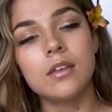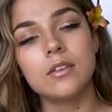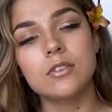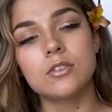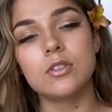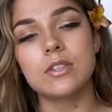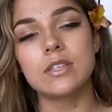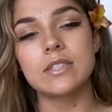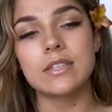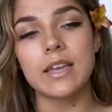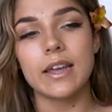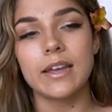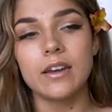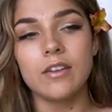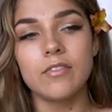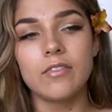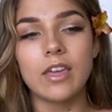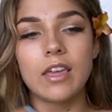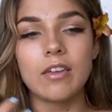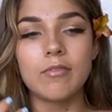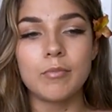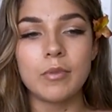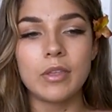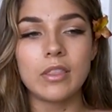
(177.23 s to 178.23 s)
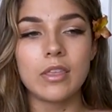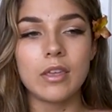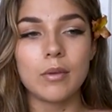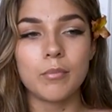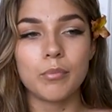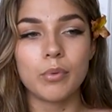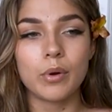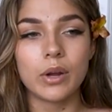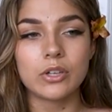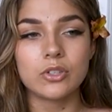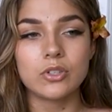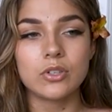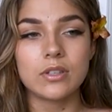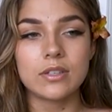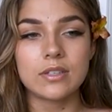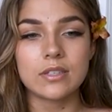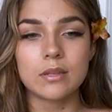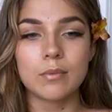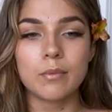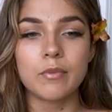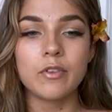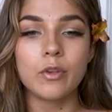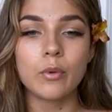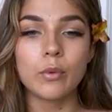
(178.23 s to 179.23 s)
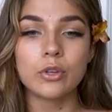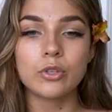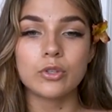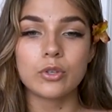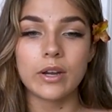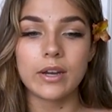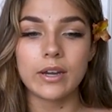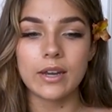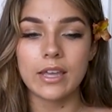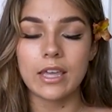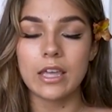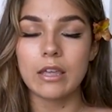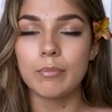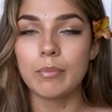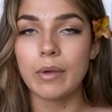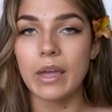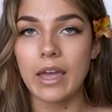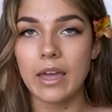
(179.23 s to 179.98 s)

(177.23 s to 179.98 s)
So this kind of gave me the impression that some of you are trying to keep a